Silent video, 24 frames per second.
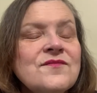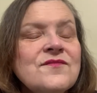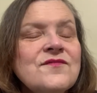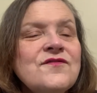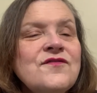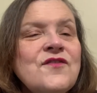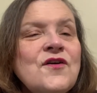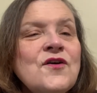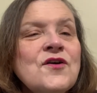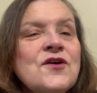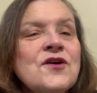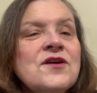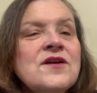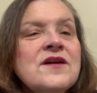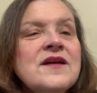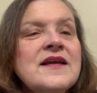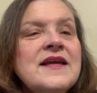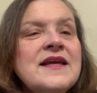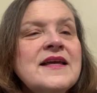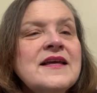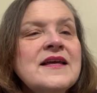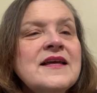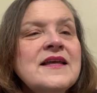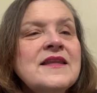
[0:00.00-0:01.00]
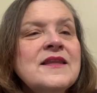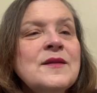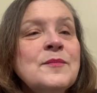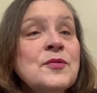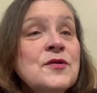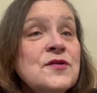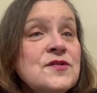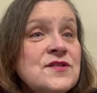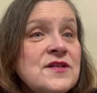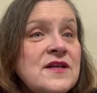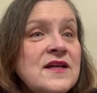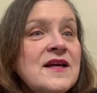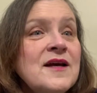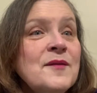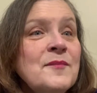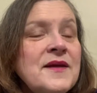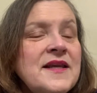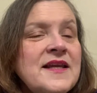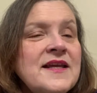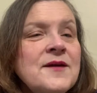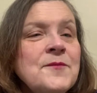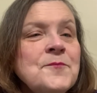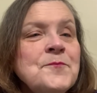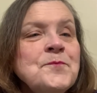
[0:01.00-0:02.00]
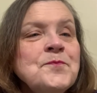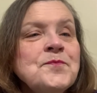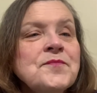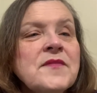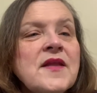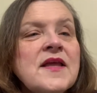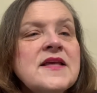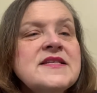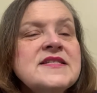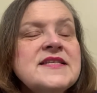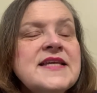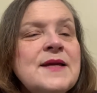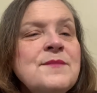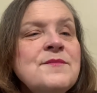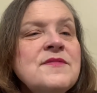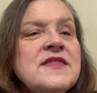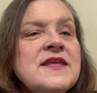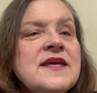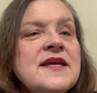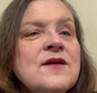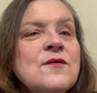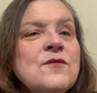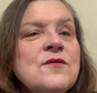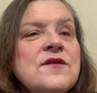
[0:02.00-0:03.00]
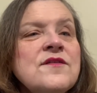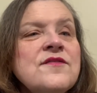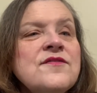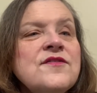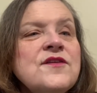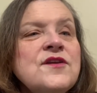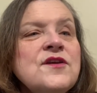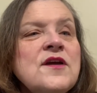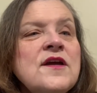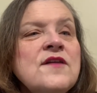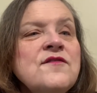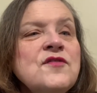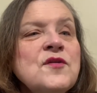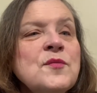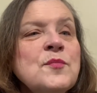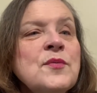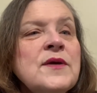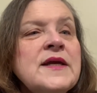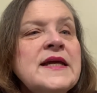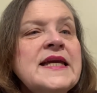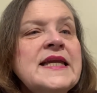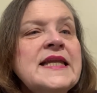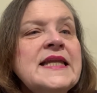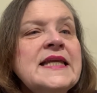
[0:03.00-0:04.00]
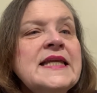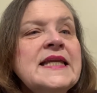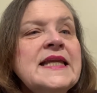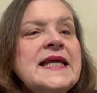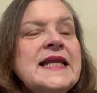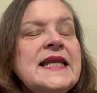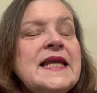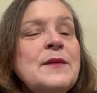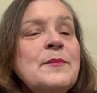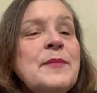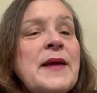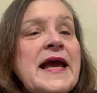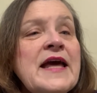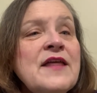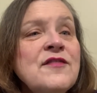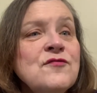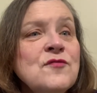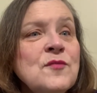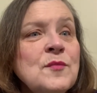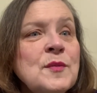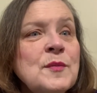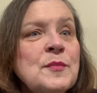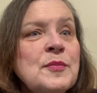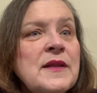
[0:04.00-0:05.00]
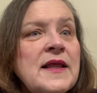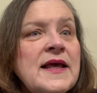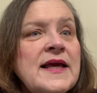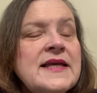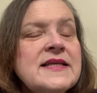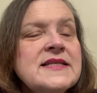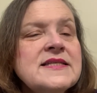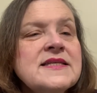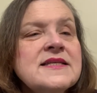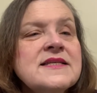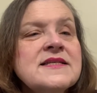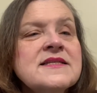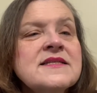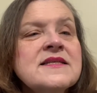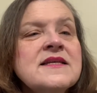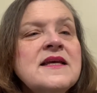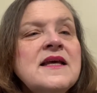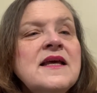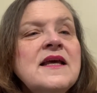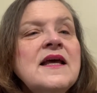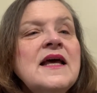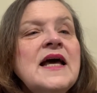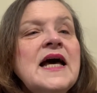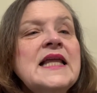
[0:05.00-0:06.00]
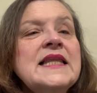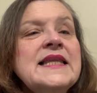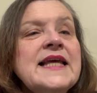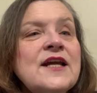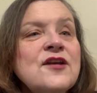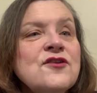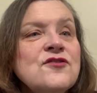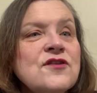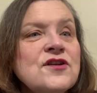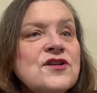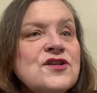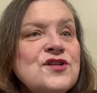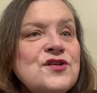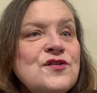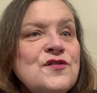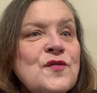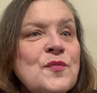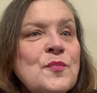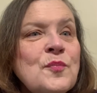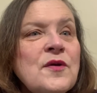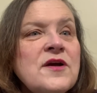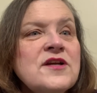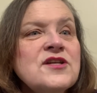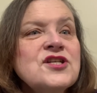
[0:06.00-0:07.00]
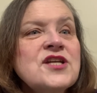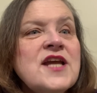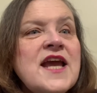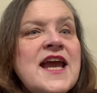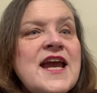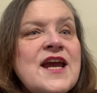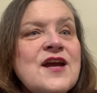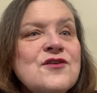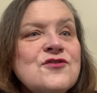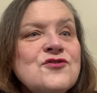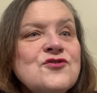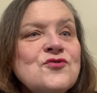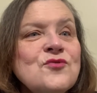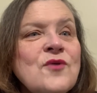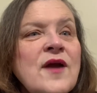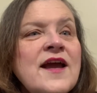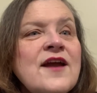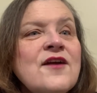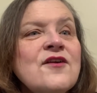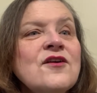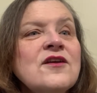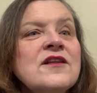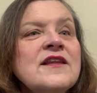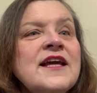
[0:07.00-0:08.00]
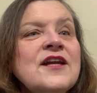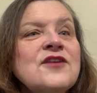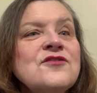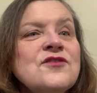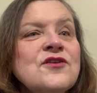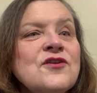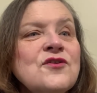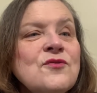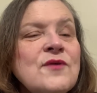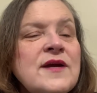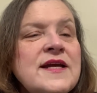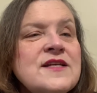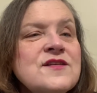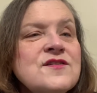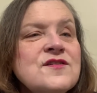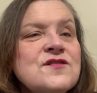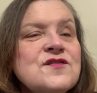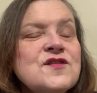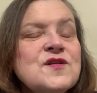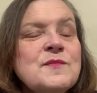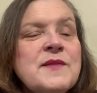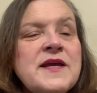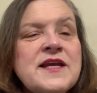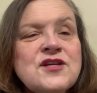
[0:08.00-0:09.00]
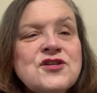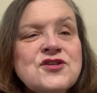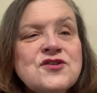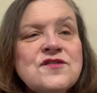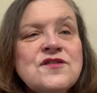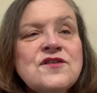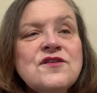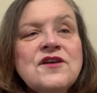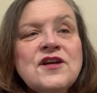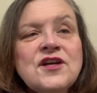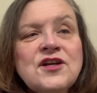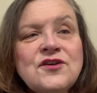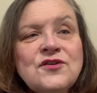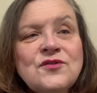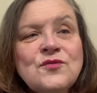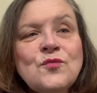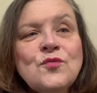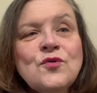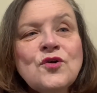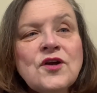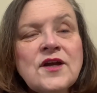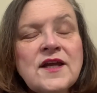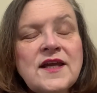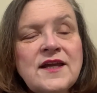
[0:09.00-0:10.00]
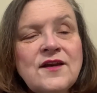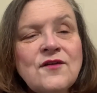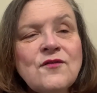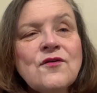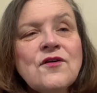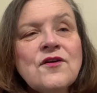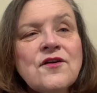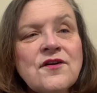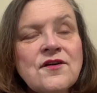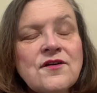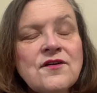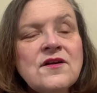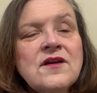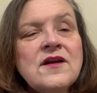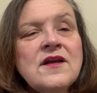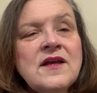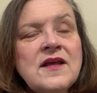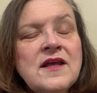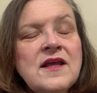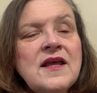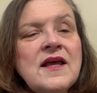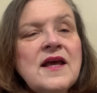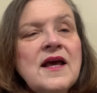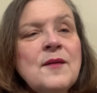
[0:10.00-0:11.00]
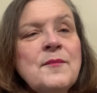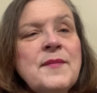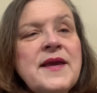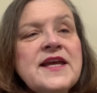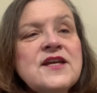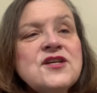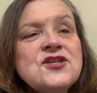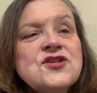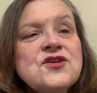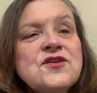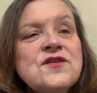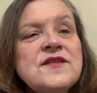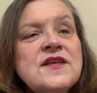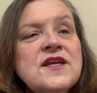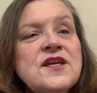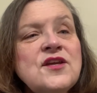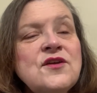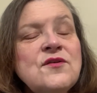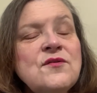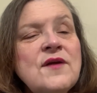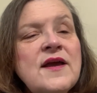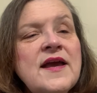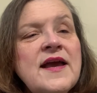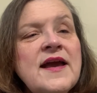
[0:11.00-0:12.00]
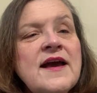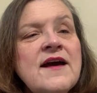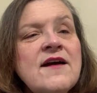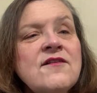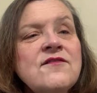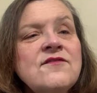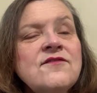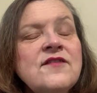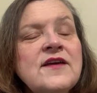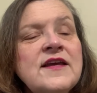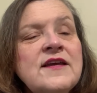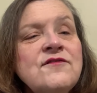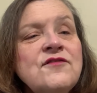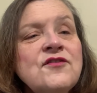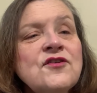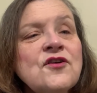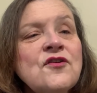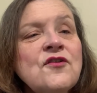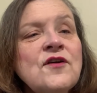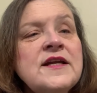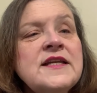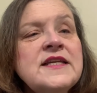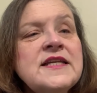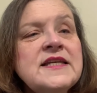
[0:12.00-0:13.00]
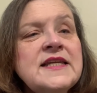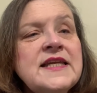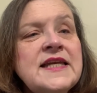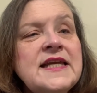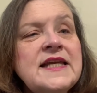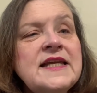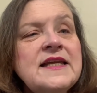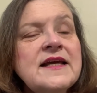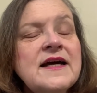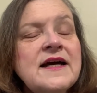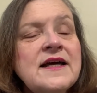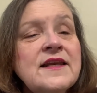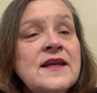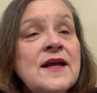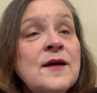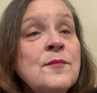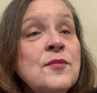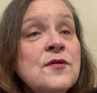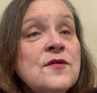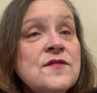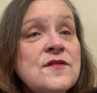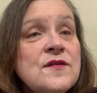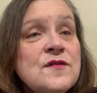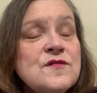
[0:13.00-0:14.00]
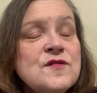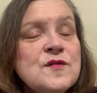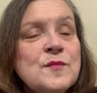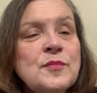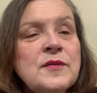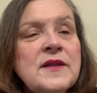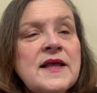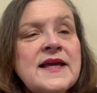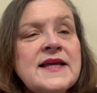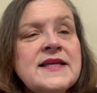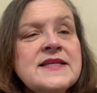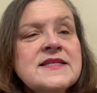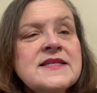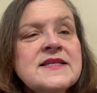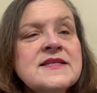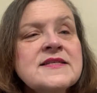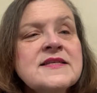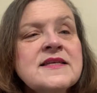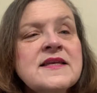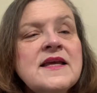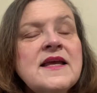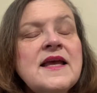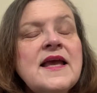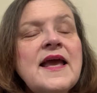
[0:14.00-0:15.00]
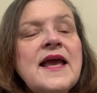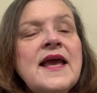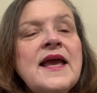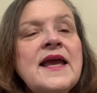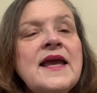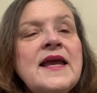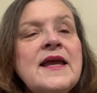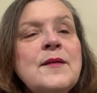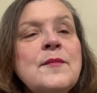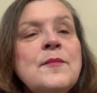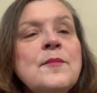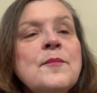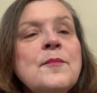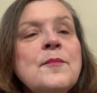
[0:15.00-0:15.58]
for the person coming in. Same thing with if you're bringing in any bathroom appliances, electric toothbrush, hair dryer, electric razors. Make sure they're in good working order. Make sure that you have, if you're going to need a number of those appliances, a